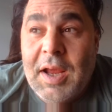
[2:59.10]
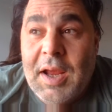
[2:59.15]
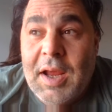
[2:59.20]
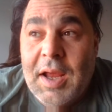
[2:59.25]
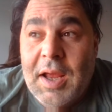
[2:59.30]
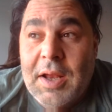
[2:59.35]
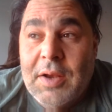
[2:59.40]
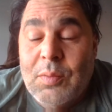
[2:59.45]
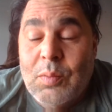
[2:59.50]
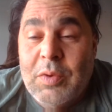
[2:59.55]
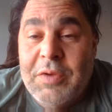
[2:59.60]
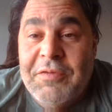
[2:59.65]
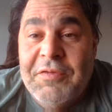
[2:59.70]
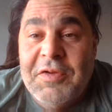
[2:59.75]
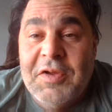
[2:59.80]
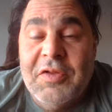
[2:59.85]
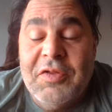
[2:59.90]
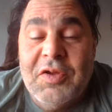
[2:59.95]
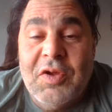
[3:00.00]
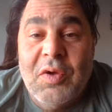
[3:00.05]
And we
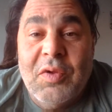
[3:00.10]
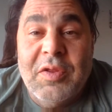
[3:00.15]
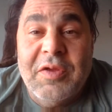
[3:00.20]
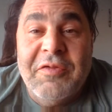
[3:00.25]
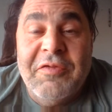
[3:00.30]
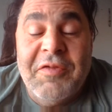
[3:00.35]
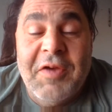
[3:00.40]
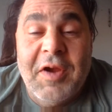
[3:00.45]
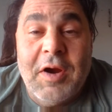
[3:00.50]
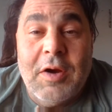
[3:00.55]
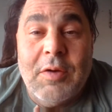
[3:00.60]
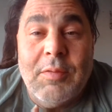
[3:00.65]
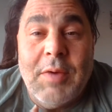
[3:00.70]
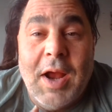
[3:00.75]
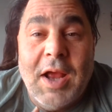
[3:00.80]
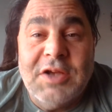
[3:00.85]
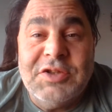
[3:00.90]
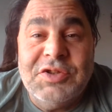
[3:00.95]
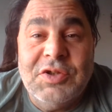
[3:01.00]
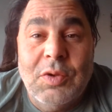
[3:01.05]
feel the only fair and
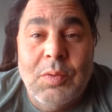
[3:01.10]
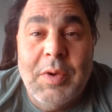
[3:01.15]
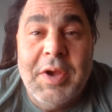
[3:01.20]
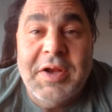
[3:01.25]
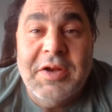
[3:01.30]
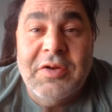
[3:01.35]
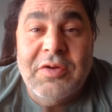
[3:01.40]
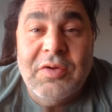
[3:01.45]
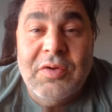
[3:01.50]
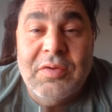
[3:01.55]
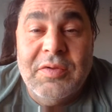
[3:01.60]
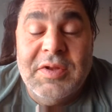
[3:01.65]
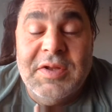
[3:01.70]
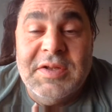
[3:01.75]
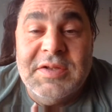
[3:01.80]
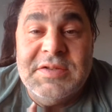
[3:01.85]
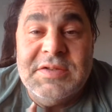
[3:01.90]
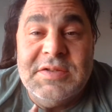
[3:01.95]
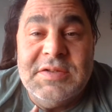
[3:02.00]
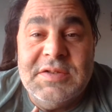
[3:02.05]
rational way to do
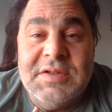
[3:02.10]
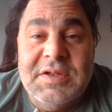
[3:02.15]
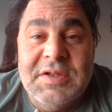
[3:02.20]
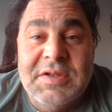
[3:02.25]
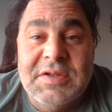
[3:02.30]
this